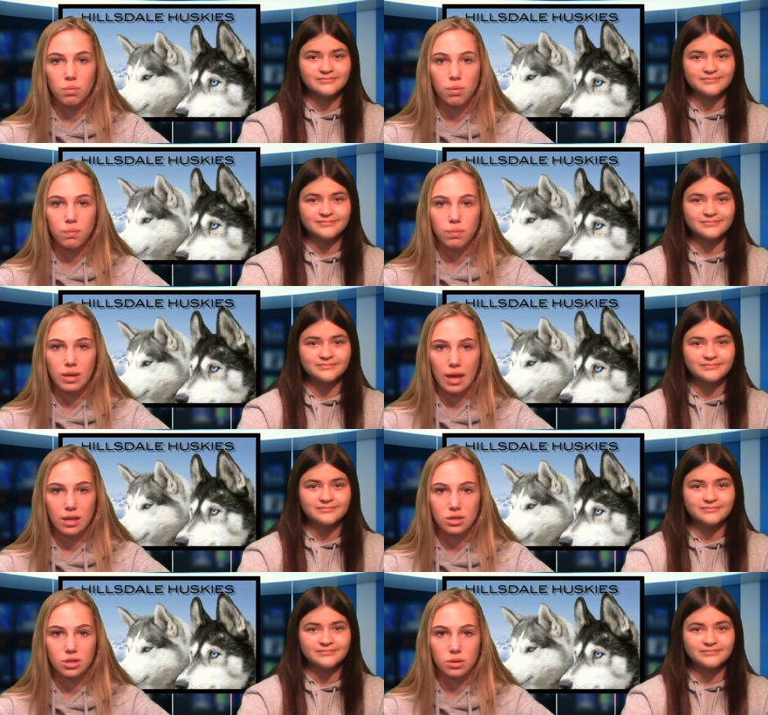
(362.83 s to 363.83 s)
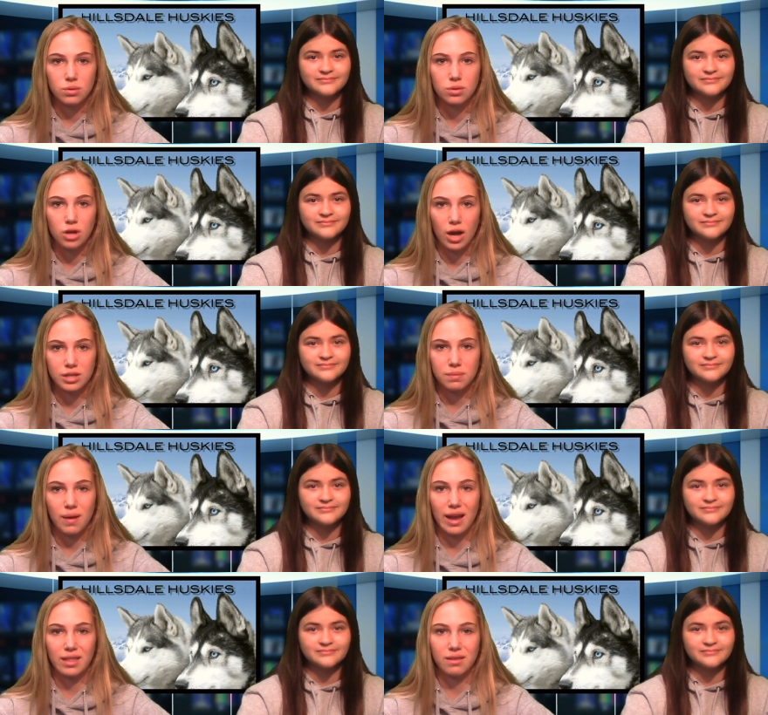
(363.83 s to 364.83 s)
Speaker 1: will get to toss a
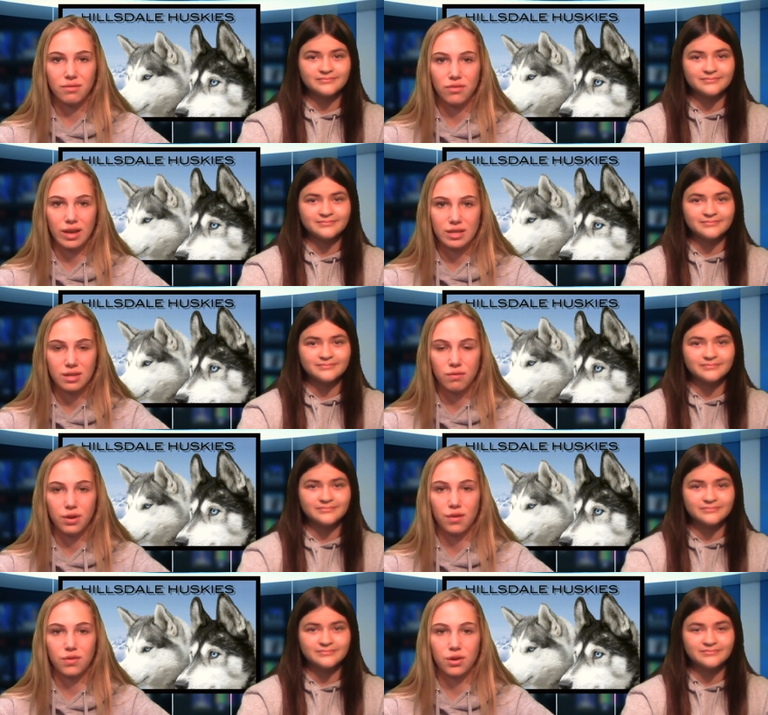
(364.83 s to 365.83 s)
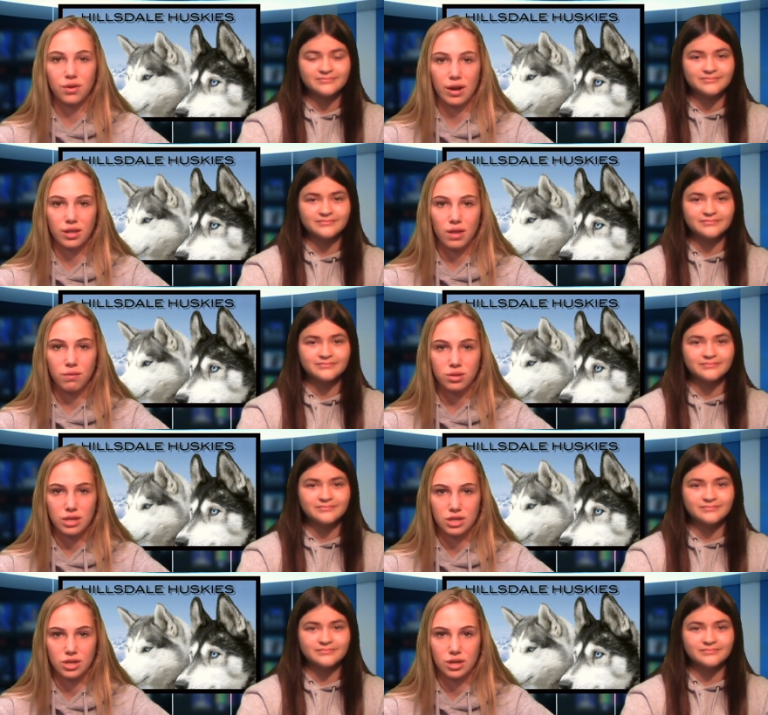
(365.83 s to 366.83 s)
pie in the face of one of your grade level
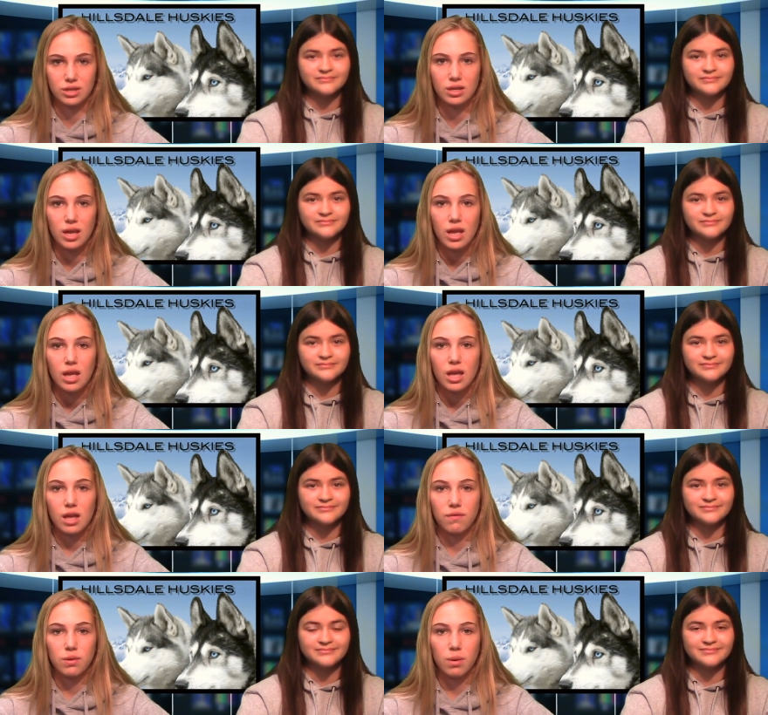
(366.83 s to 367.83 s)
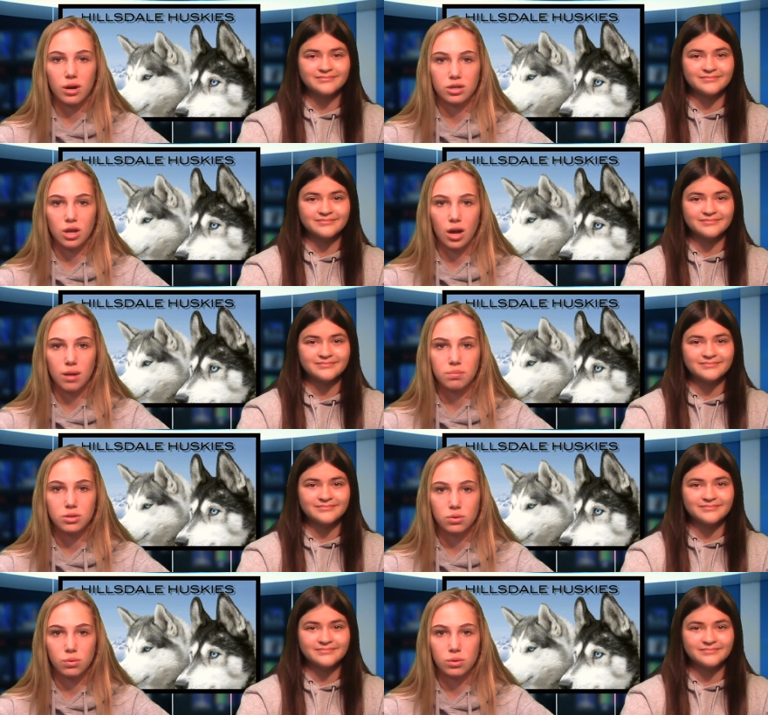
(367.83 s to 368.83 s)
teachers. If you are a top
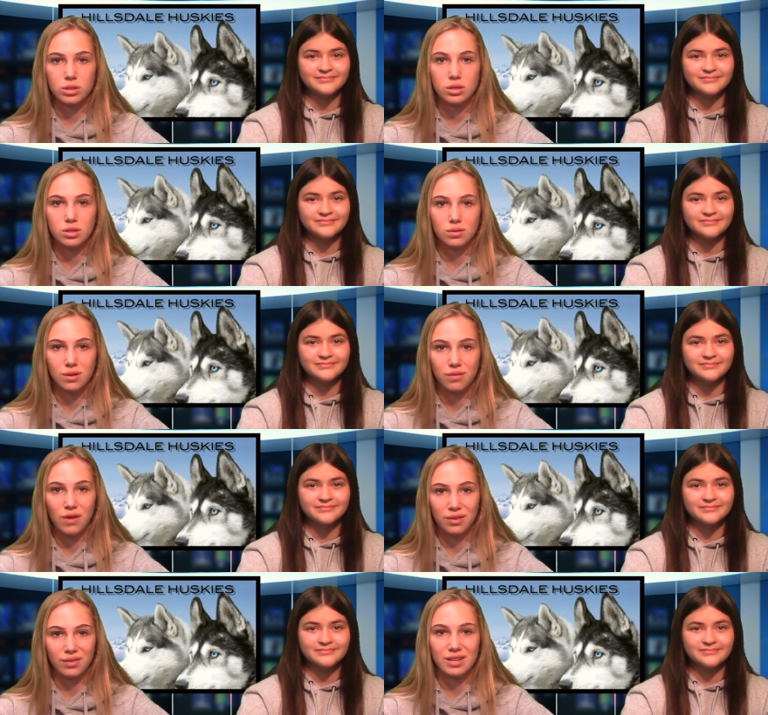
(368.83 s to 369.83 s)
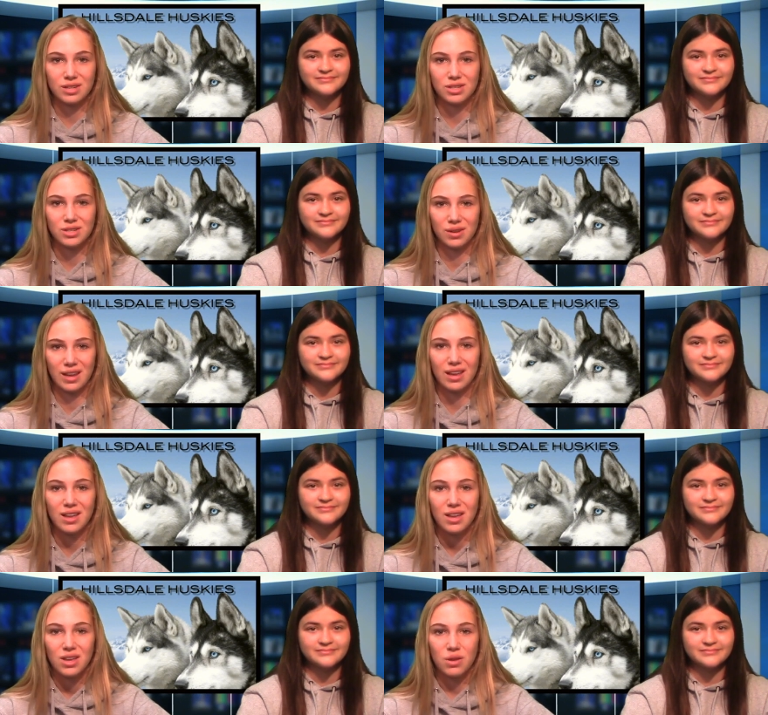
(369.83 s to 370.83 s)
school's fundraiser student,
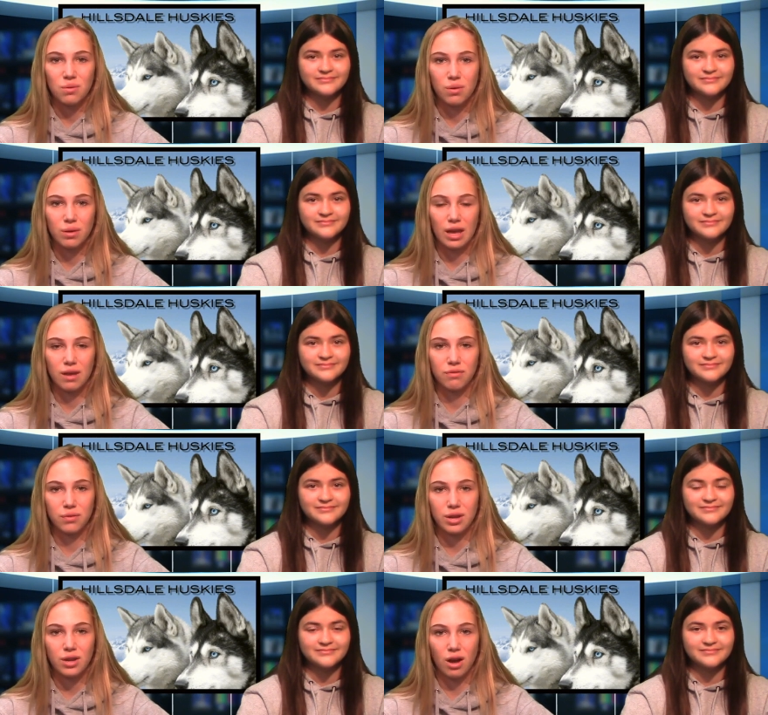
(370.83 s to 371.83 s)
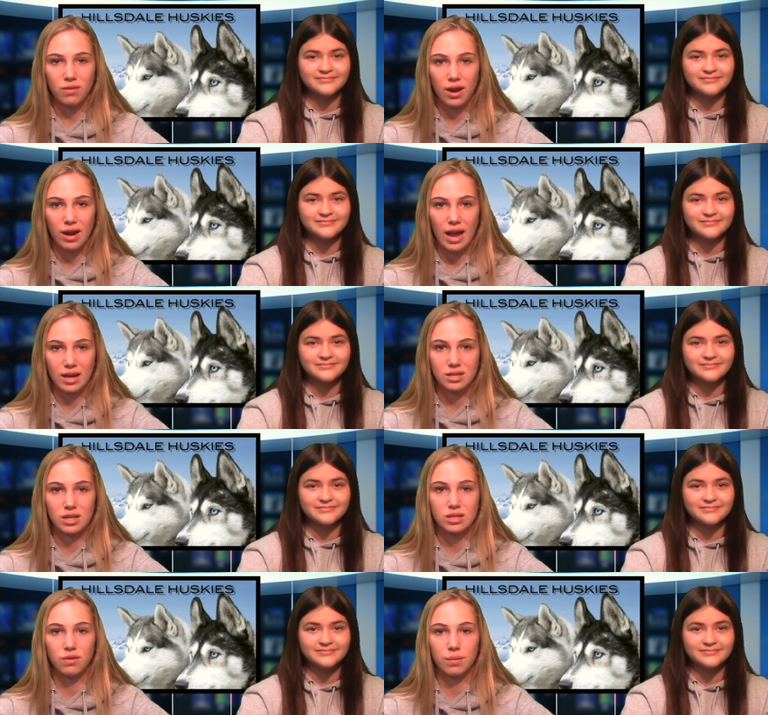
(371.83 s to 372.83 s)
you will get a free golf cart
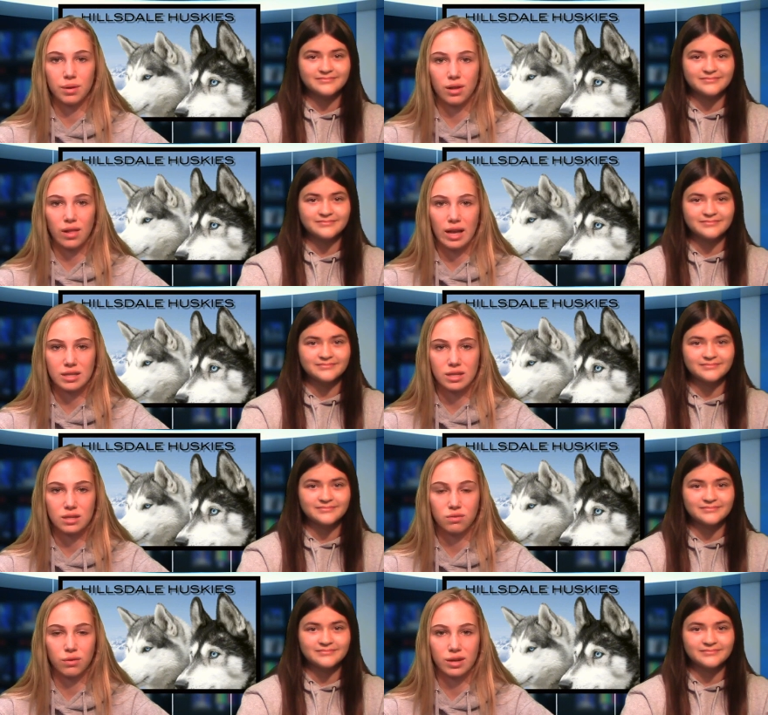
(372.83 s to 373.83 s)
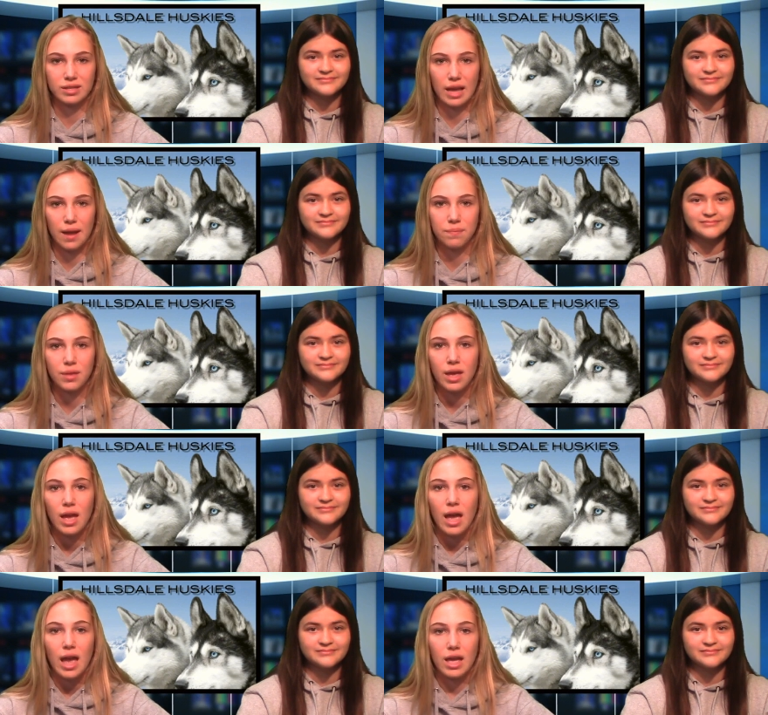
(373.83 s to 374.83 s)
access from your classes for a day.
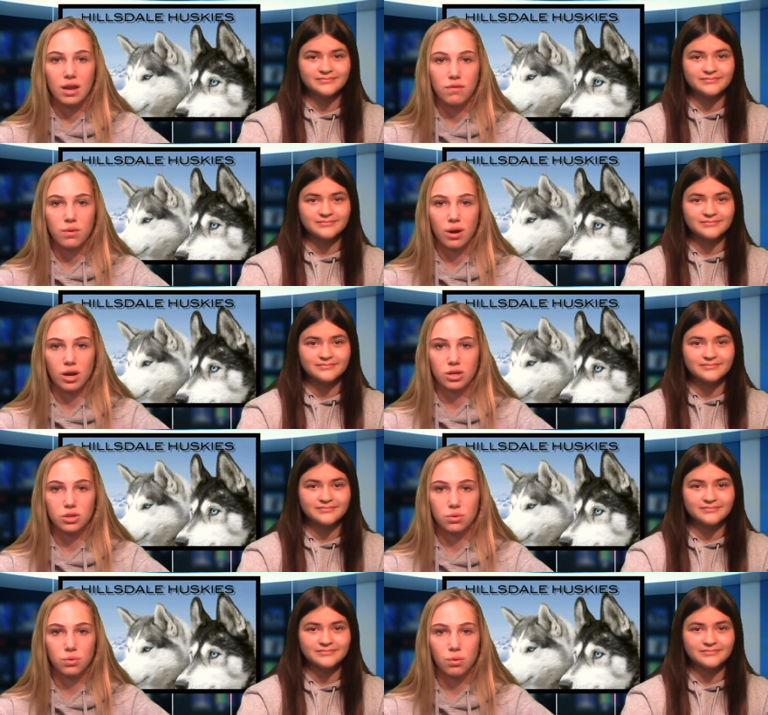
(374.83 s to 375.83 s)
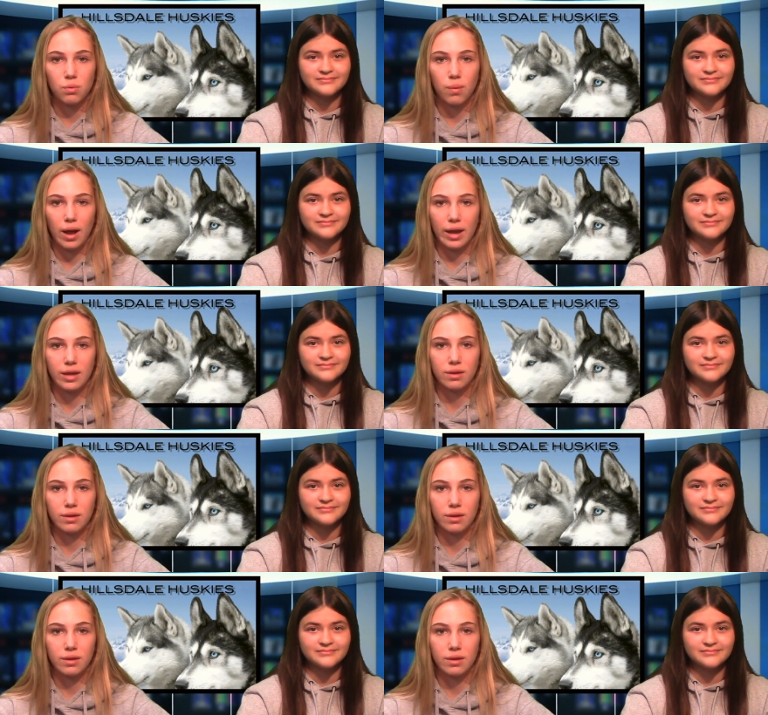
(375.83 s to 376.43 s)
And if you are a school wide